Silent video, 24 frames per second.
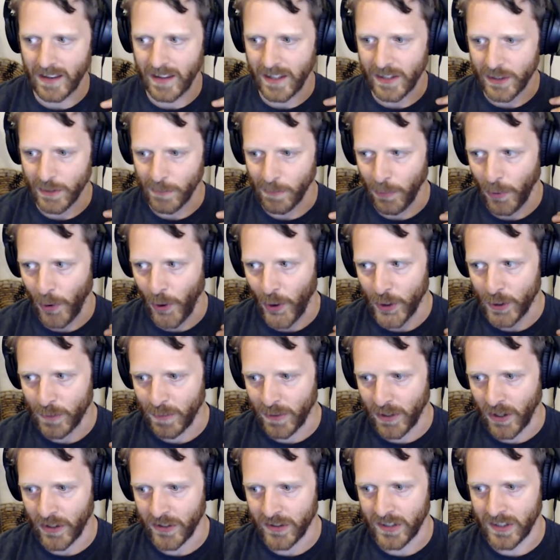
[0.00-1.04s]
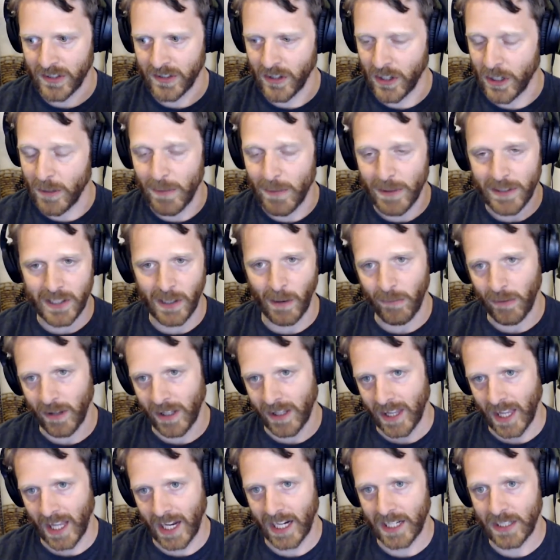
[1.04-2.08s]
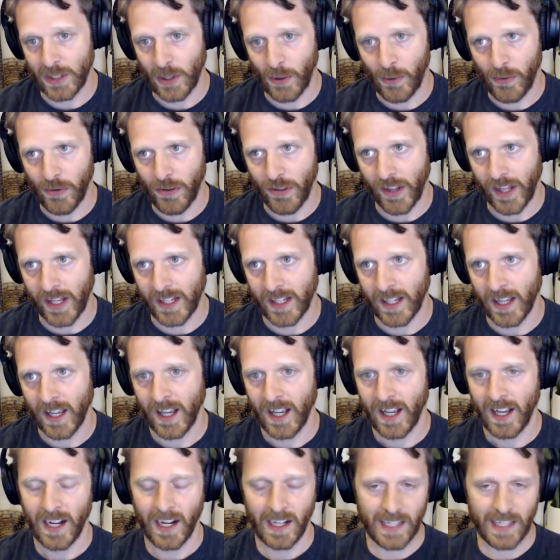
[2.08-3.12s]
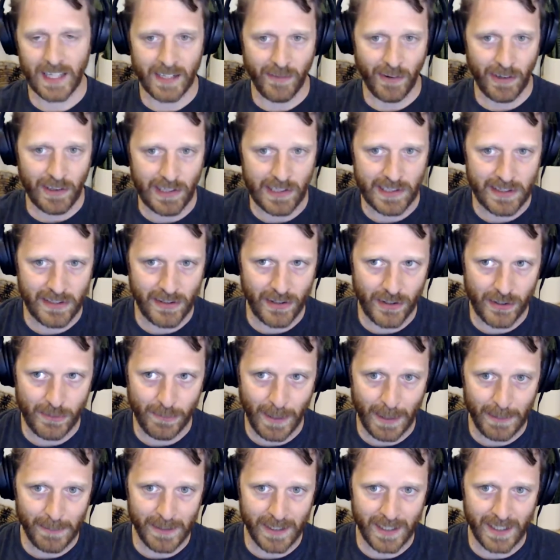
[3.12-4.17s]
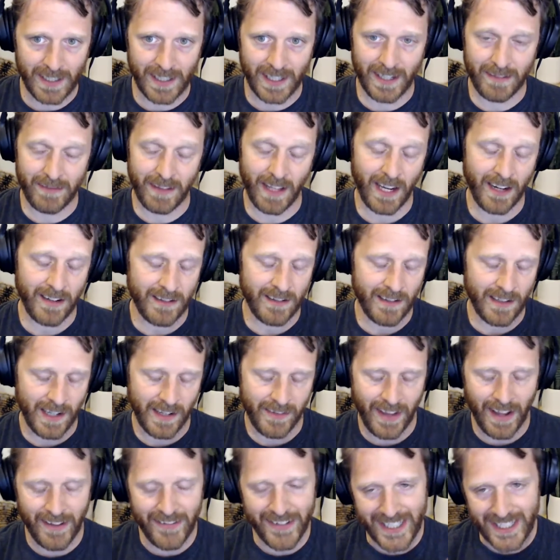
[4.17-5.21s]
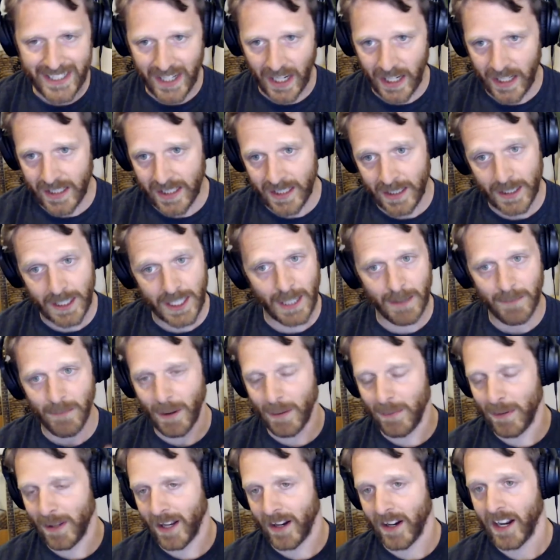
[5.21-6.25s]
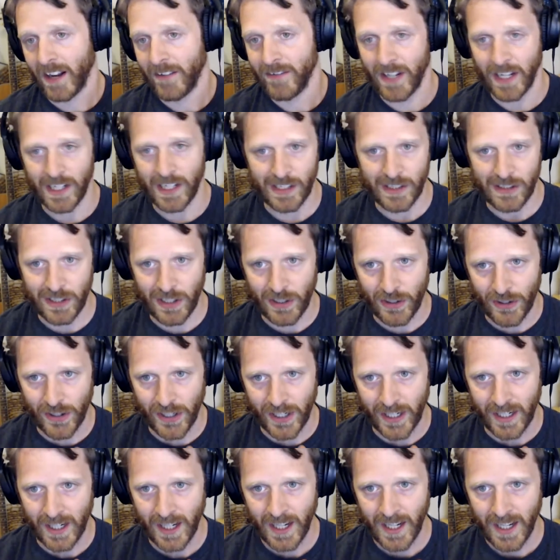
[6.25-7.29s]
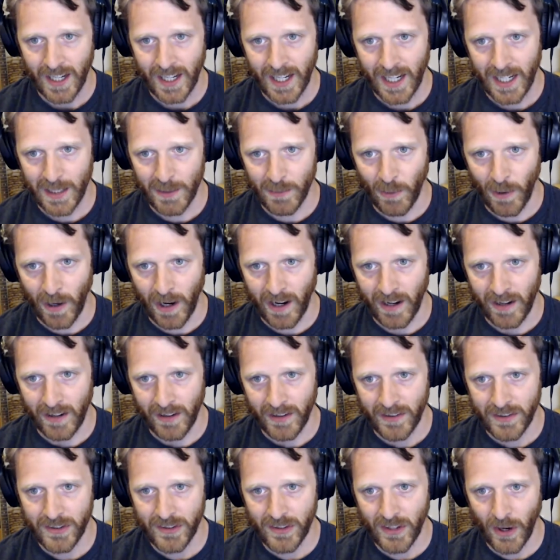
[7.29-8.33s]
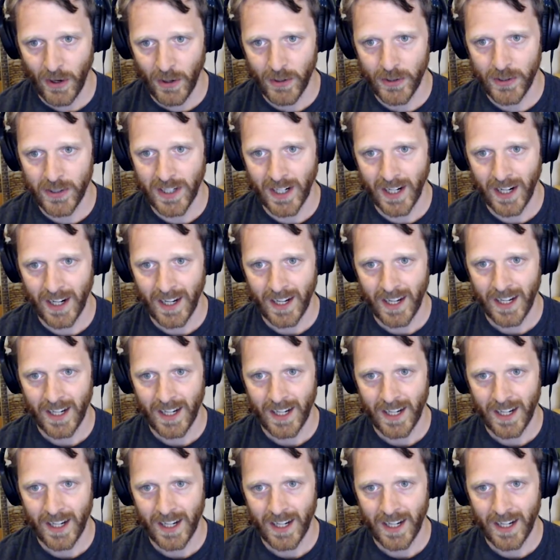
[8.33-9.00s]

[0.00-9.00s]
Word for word: this approach because it's going to be something that i don't think a lot of our listeners maybe if they if they haven't done they maybe have not considered it in a while so